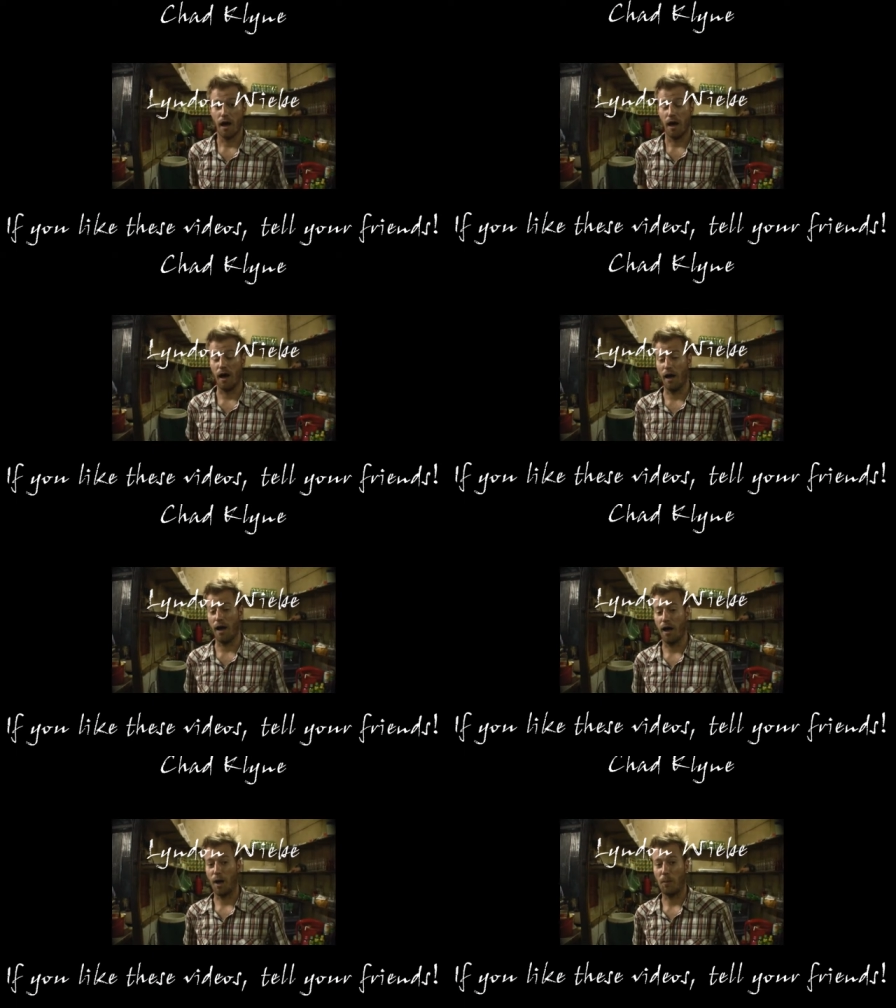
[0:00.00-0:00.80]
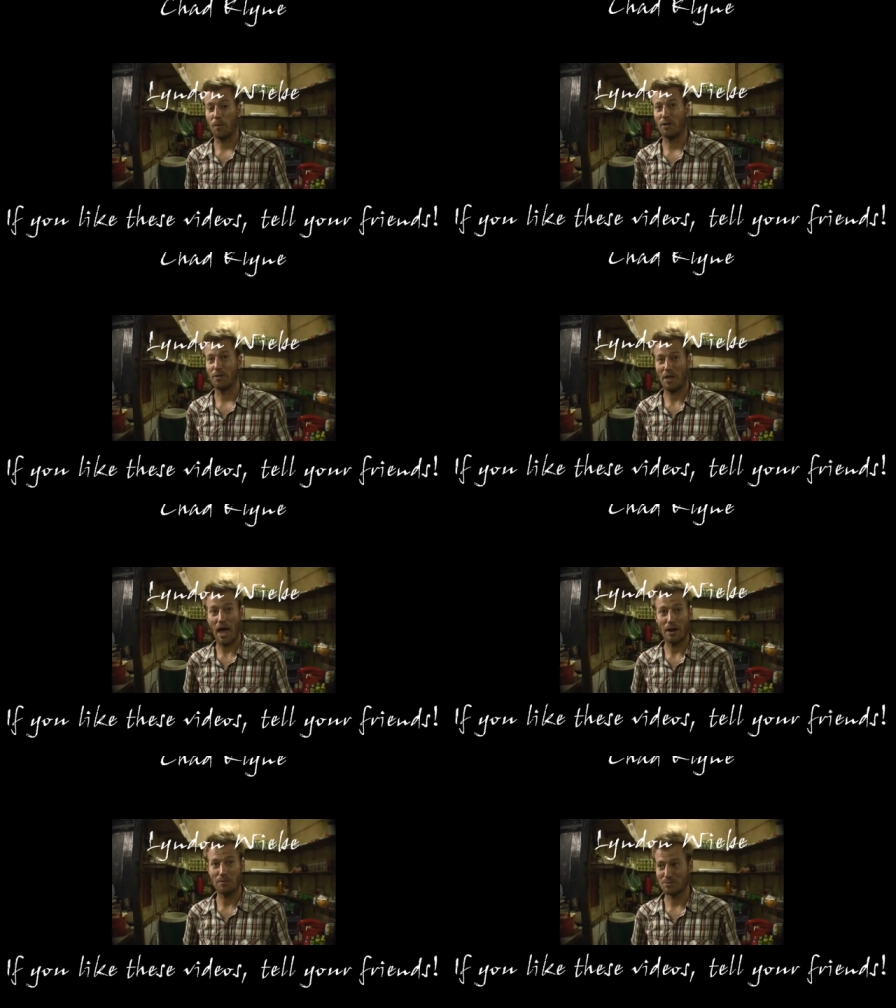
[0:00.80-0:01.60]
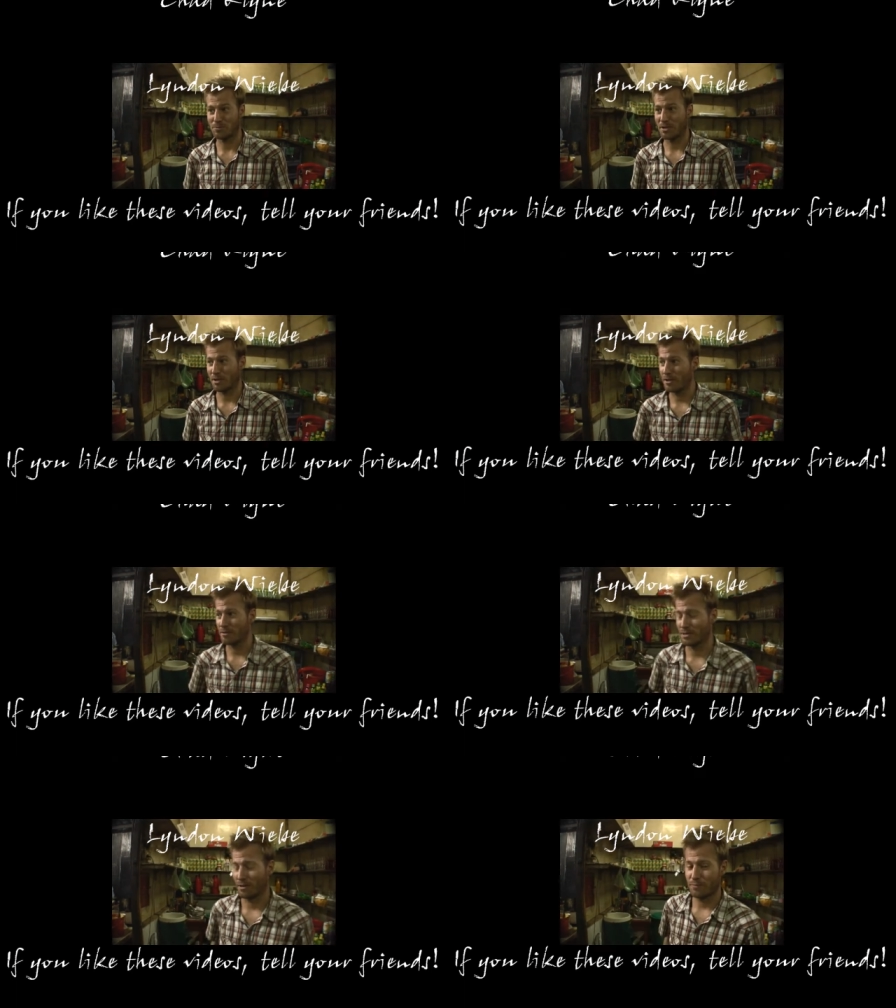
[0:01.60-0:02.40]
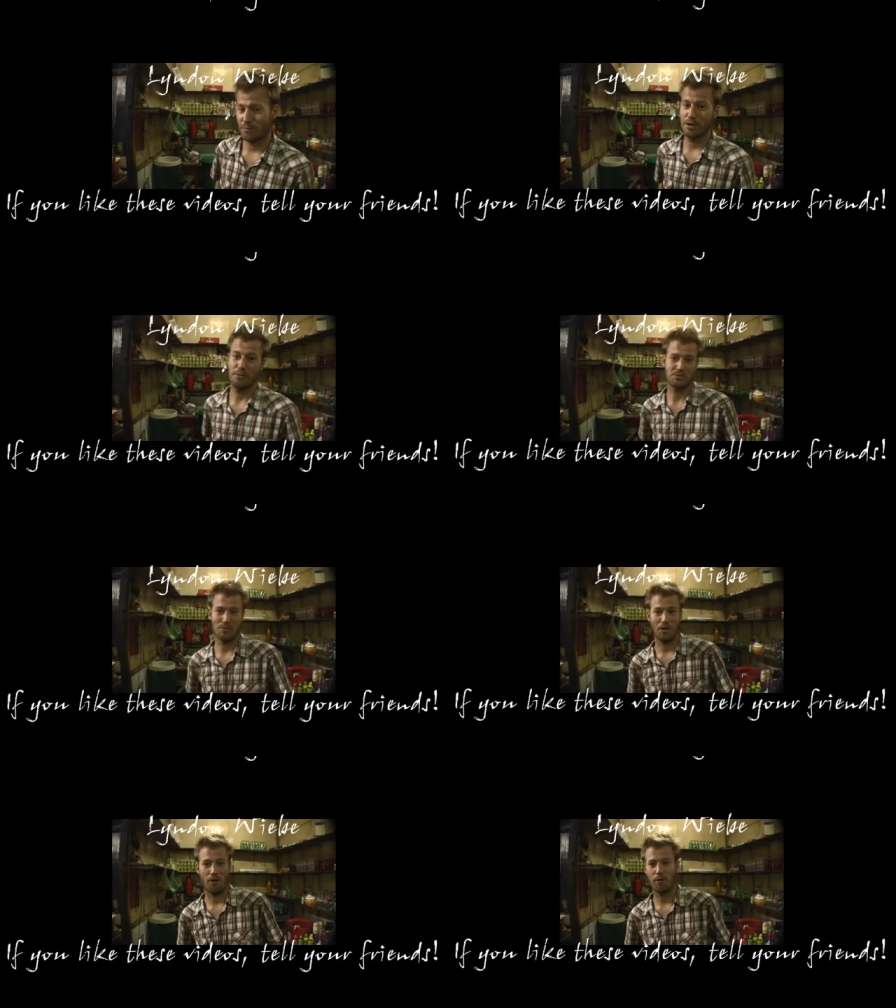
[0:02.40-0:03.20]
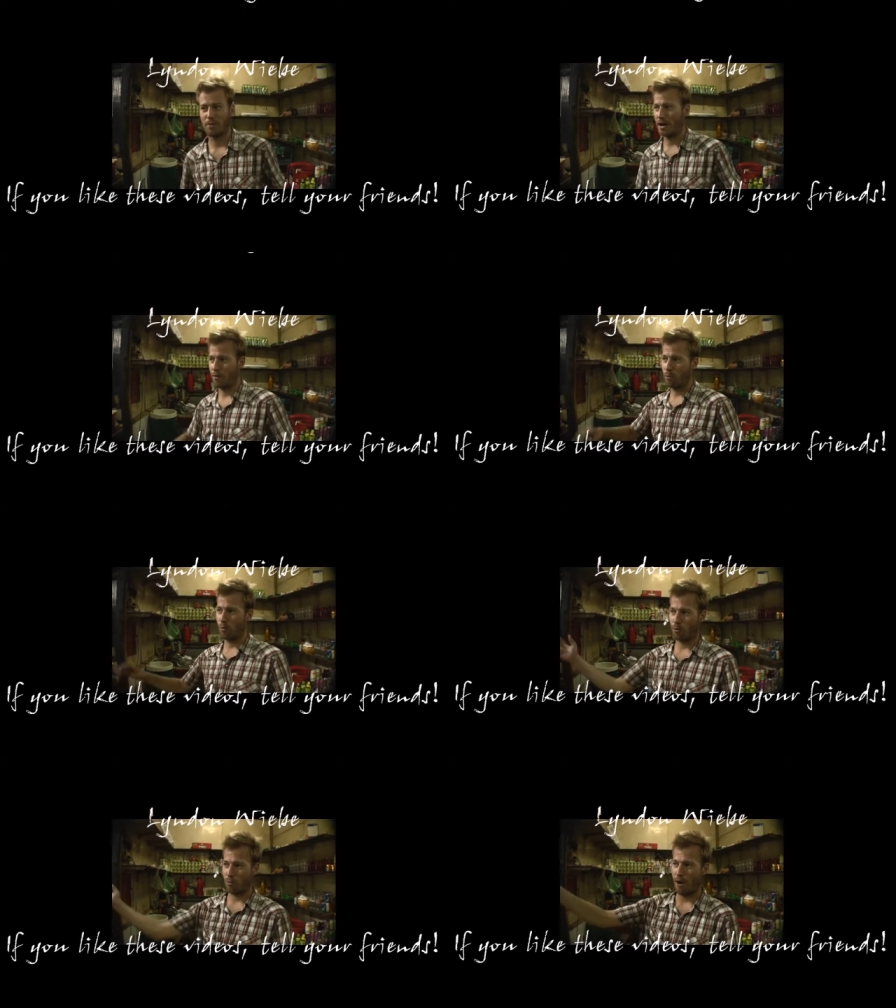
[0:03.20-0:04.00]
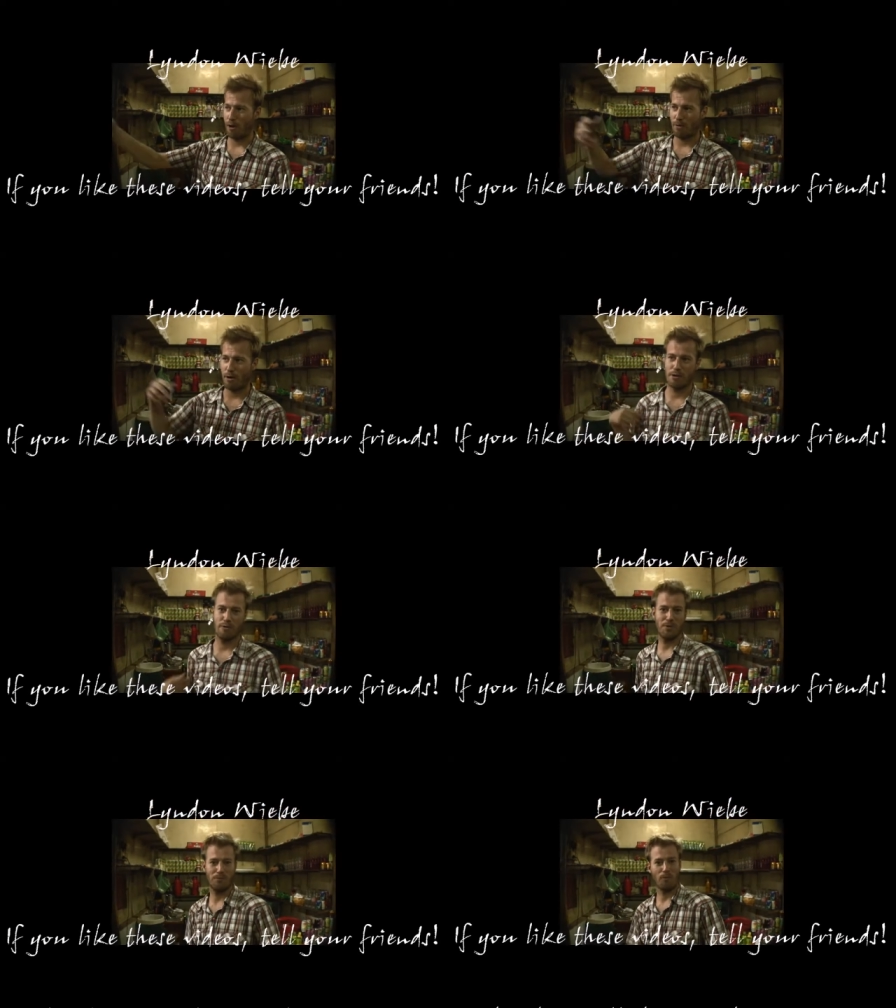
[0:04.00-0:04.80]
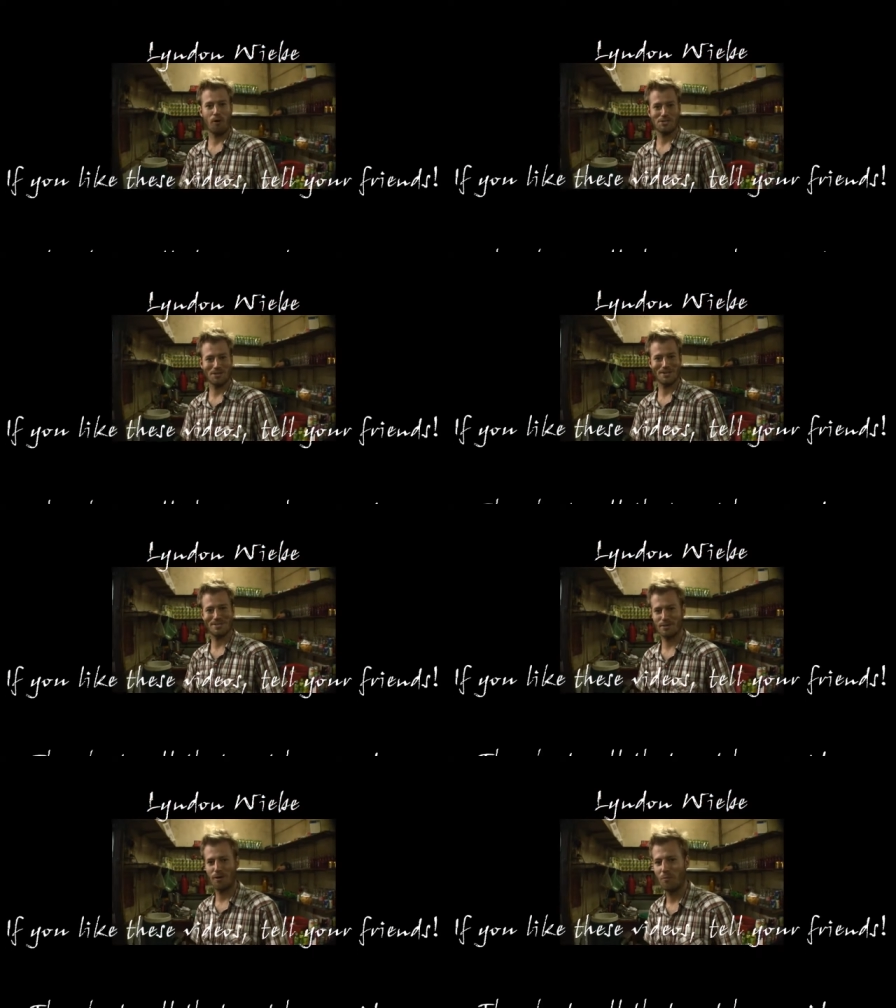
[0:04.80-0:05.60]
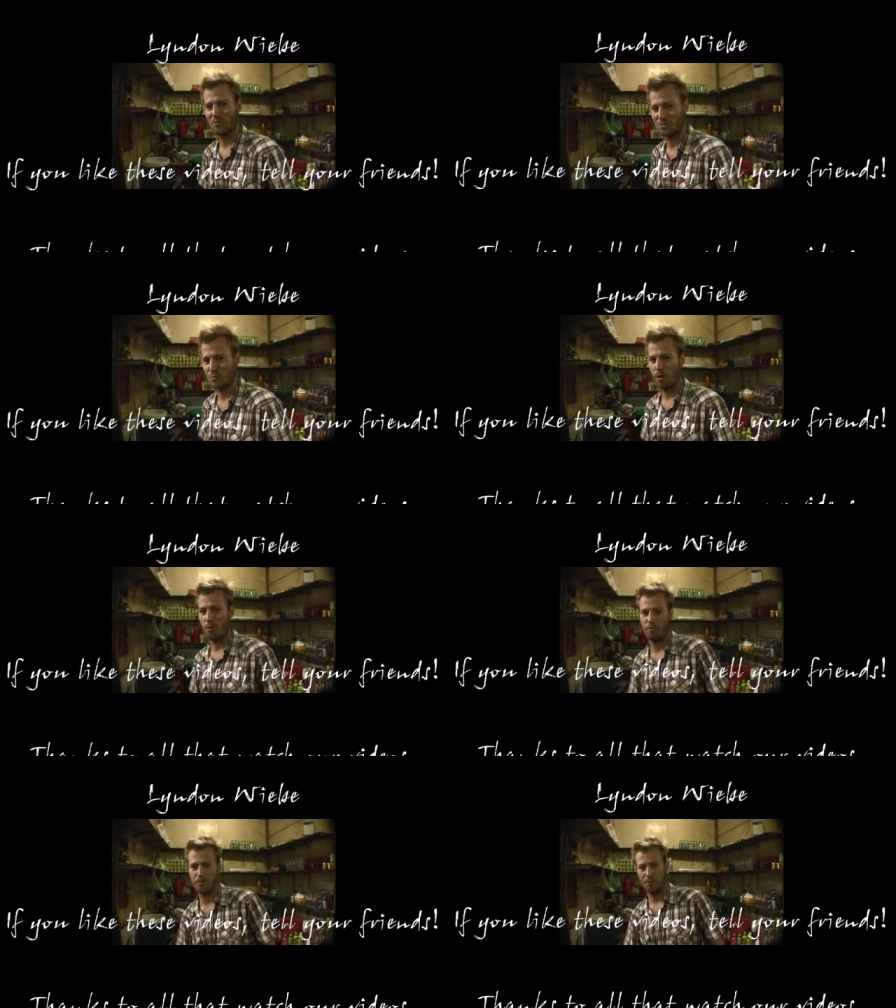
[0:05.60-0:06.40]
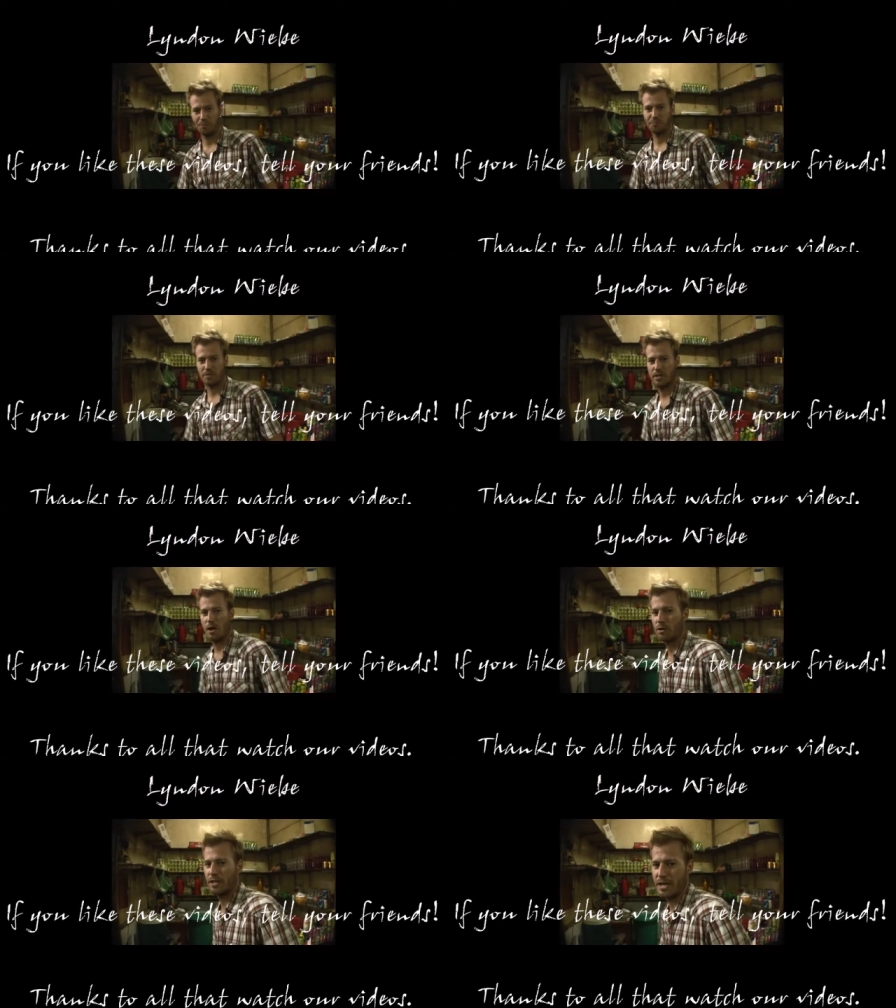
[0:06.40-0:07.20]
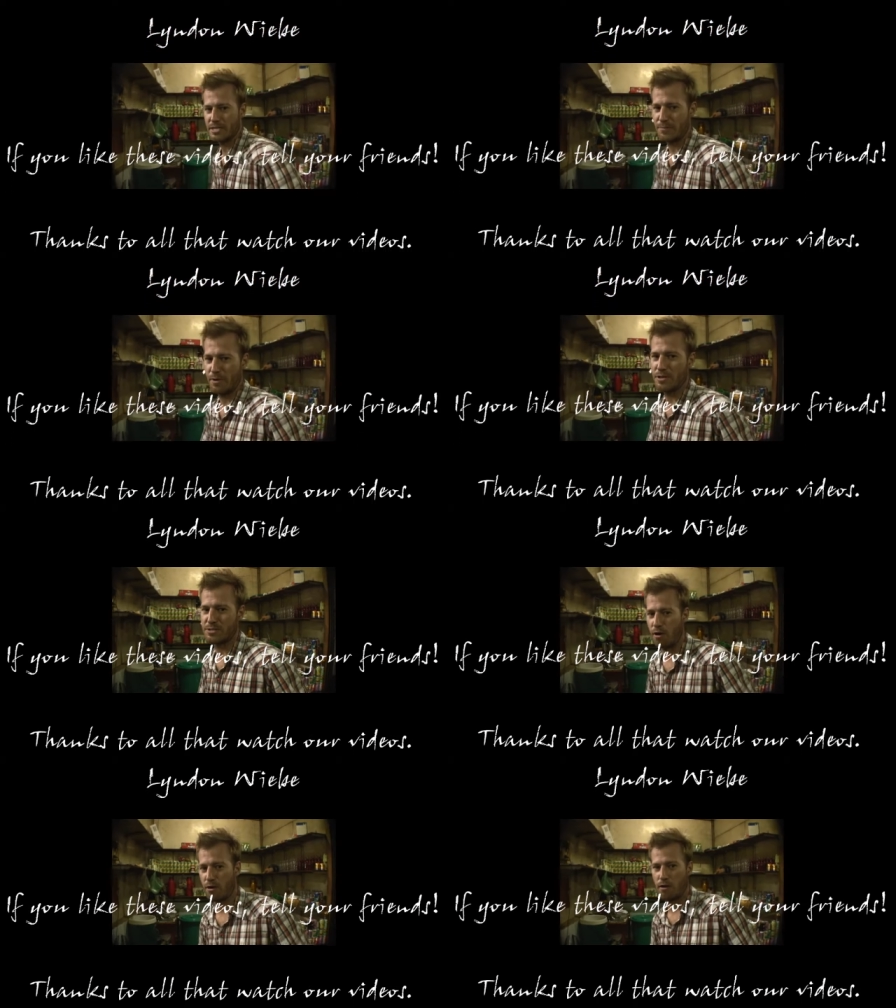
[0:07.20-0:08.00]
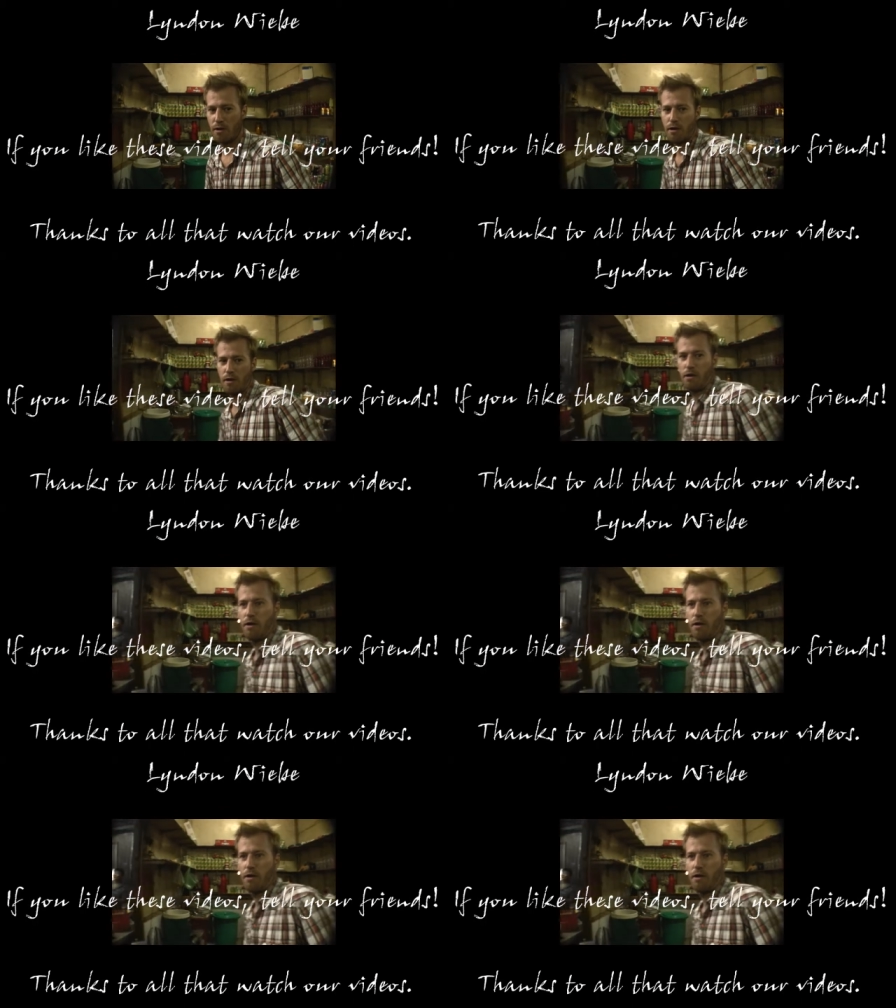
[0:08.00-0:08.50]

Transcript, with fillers: Uh, but other than that, it was really good. It was a lot of fun. It was really hot. We had a whole crowd around here, people watching us, so it was well worth it. Now Clayton has to marry his daughter. Go on,